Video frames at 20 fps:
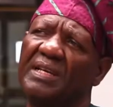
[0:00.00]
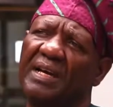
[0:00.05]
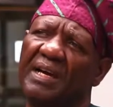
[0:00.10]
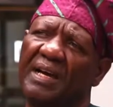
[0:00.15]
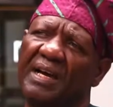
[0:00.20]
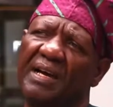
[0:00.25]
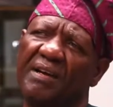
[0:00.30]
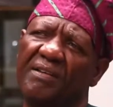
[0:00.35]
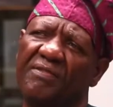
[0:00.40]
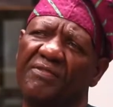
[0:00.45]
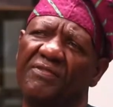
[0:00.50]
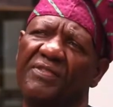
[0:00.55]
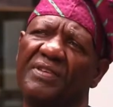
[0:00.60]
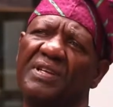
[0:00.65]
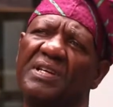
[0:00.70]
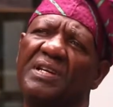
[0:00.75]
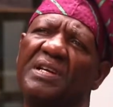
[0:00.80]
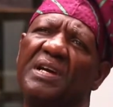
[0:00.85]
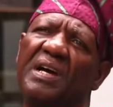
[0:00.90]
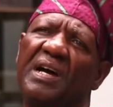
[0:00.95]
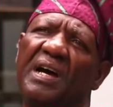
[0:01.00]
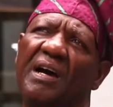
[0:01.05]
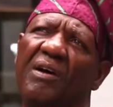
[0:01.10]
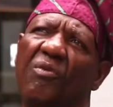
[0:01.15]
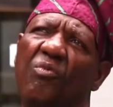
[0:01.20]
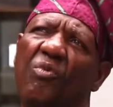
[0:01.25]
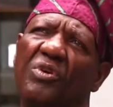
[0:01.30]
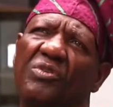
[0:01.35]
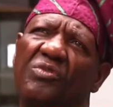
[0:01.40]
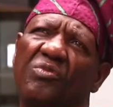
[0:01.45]
have
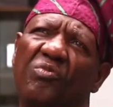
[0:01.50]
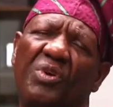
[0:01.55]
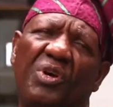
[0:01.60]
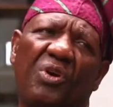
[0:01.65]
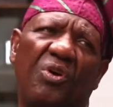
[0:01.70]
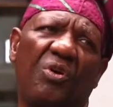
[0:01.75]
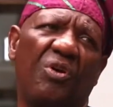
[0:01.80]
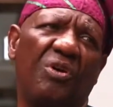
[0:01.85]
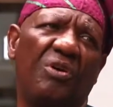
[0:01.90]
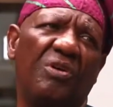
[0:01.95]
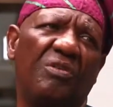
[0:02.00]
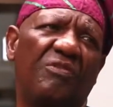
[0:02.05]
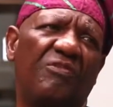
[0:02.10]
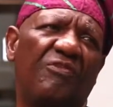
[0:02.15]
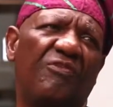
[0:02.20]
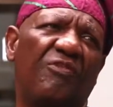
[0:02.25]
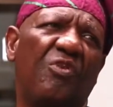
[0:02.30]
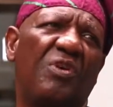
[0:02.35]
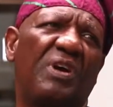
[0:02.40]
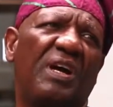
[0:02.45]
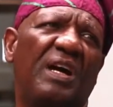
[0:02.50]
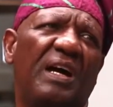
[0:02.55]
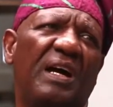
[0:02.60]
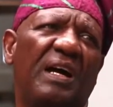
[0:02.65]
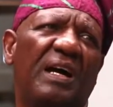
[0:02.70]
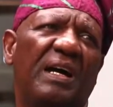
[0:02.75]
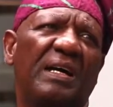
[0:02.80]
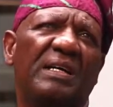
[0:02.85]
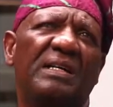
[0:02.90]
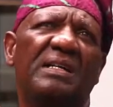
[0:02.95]
what we call
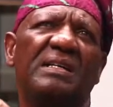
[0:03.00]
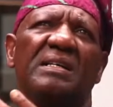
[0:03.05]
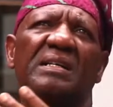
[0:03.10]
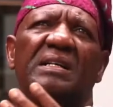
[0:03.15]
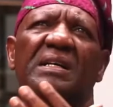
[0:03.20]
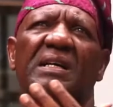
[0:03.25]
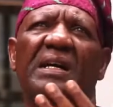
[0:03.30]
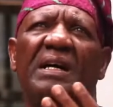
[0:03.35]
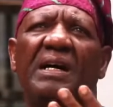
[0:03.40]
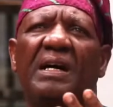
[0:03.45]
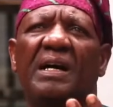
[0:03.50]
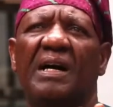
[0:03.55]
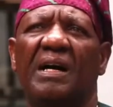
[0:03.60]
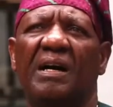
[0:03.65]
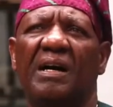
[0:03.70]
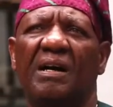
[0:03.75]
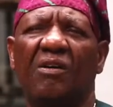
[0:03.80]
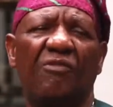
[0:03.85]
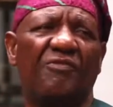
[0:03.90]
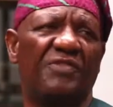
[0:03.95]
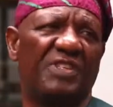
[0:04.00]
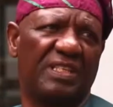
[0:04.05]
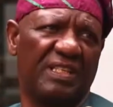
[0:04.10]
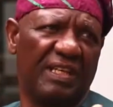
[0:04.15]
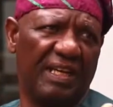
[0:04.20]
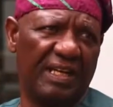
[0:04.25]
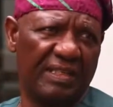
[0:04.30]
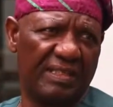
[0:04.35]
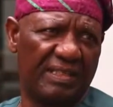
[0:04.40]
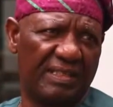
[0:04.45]
focal
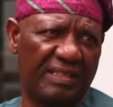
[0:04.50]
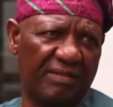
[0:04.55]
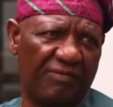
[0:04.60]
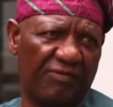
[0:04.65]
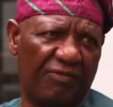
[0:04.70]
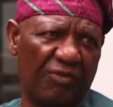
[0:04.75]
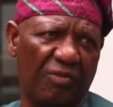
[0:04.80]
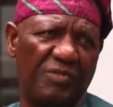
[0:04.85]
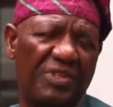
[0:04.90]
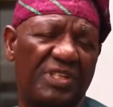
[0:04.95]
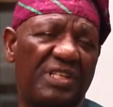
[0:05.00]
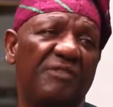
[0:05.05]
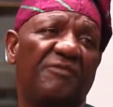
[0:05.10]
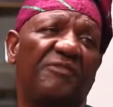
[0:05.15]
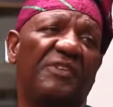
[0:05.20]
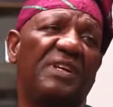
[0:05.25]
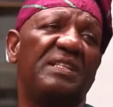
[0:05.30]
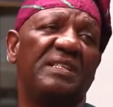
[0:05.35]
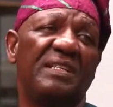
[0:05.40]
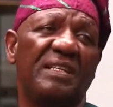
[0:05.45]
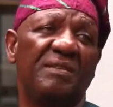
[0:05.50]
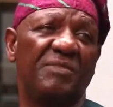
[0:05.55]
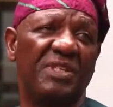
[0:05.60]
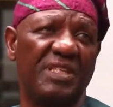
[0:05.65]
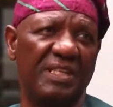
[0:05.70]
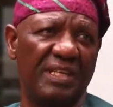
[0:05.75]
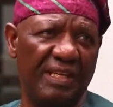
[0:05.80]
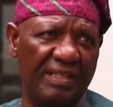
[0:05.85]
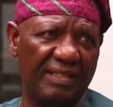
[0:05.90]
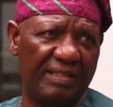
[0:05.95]
officers from different
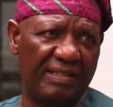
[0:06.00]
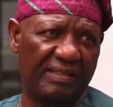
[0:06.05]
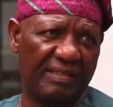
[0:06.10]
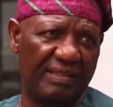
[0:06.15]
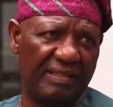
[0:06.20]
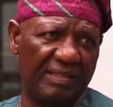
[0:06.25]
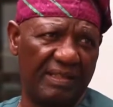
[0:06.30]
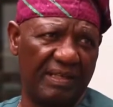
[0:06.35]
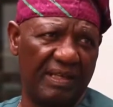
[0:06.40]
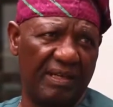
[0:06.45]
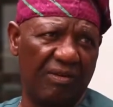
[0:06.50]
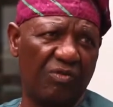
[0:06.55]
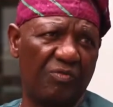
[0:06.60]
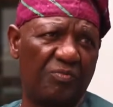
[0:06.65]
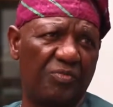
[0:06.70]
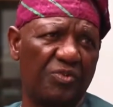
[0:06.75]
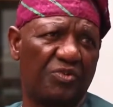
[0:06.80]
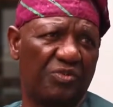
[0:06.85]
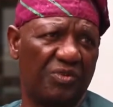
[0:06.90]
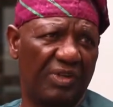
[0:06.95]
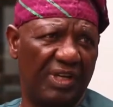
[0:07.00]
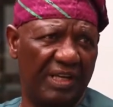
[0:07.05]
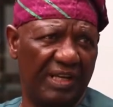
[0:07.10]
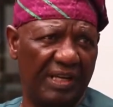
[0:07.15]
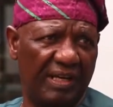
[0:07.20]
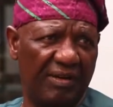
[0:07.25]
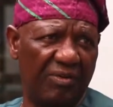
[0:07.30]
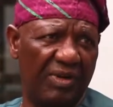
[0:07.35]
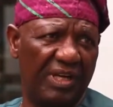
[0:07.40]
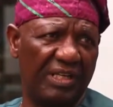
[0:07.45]
MDAs that we put
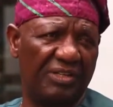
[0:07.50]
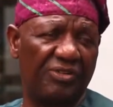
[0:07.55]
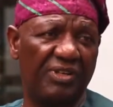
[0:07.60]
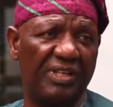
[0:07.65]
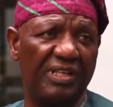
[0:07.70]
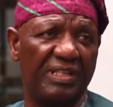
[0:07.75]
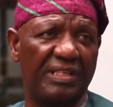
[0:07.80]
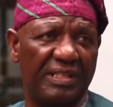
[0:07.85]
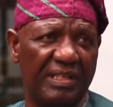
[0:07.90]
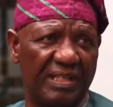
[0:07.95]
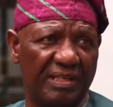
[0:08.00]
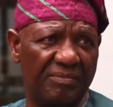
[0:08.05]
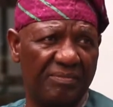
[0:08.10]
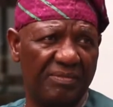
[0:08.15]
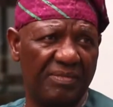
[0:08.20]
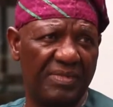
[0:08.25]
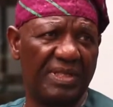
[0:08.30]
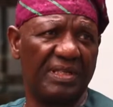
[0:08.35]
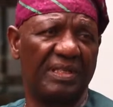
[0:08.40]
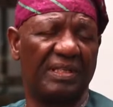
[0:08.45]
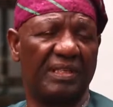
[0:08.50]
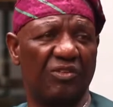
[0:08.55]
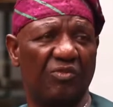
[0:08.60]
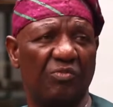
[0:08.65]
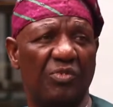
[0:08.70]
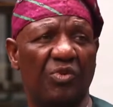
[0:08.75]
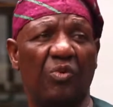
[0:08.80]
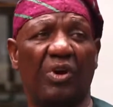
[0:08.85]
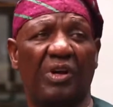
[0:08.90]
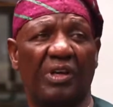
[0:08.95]
together. We are training them. They will
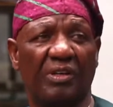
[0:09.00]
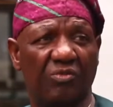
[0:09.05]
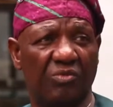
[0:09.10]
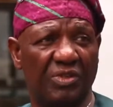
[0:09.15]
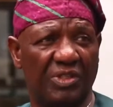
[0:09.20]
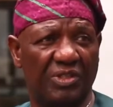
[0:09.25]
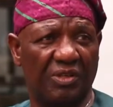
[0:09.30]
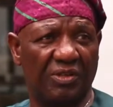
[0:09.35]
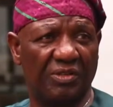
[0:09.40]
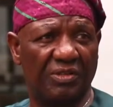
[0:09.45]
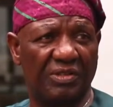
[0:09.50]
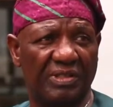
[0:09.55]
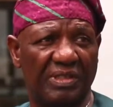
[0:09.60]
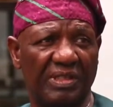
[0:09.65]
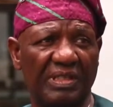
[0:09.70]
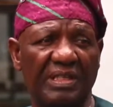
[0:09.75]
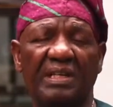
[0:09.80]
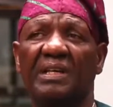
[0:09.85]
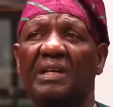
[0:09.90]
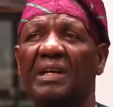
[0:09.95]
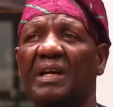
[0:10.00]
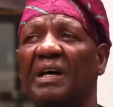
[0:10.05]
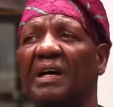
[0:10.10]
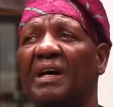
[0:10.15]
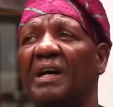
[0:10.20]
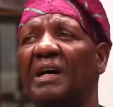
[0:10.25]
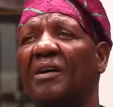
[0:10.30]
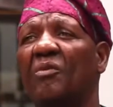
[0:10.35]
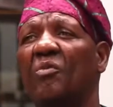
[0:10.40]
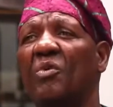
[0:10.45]
be working with us.
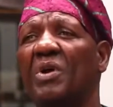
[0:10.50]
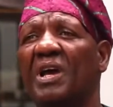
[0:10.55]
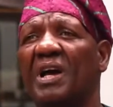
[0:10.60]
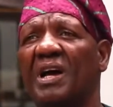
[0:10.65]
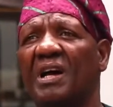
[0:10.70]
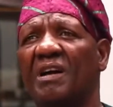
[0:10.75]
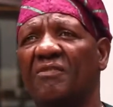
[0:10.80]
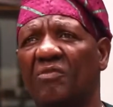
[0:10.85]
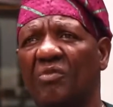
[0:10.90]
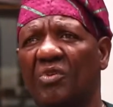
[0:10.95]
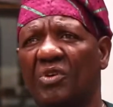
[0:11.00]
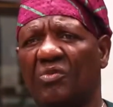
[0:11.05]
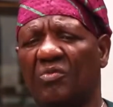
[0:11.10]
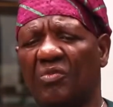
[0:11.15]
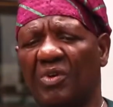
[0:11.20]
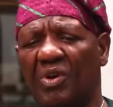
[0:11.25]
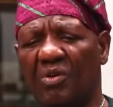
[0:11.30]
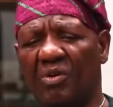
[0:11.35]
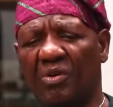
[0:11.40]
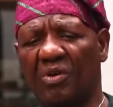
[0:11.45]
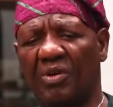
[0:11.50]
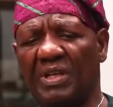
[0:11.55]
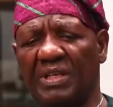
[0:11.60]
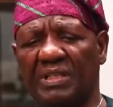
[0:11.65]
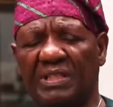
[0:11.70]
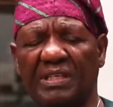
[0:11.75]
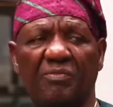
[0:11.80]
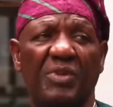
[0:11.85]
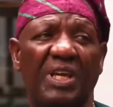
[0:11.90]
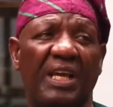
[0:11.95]
We have what we call
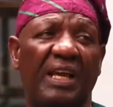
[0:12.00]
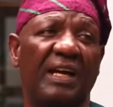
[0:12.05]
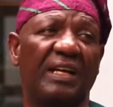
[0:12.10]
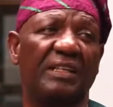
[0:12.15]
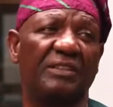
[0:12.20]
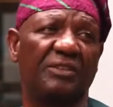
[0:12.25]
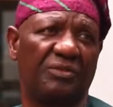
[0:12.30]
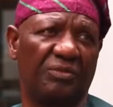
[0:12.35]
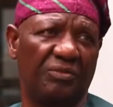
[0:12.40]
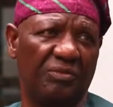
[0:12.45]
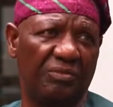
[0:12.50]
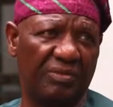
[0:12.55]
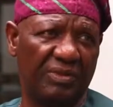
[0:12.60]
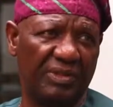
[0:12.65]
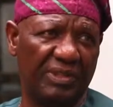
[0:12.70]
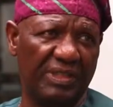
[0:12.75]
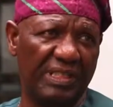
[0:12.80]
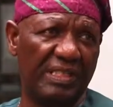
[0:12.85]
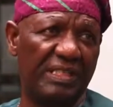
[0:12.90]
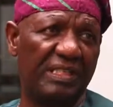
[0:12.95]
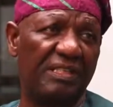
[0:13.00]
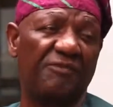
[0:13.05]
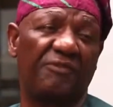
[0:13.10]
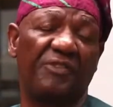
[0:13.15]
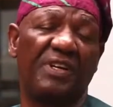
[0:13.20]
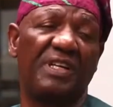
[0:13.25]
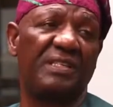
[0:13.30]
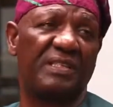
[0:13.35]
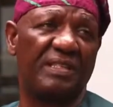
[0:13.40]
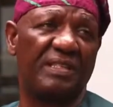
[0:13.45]
SME councils in different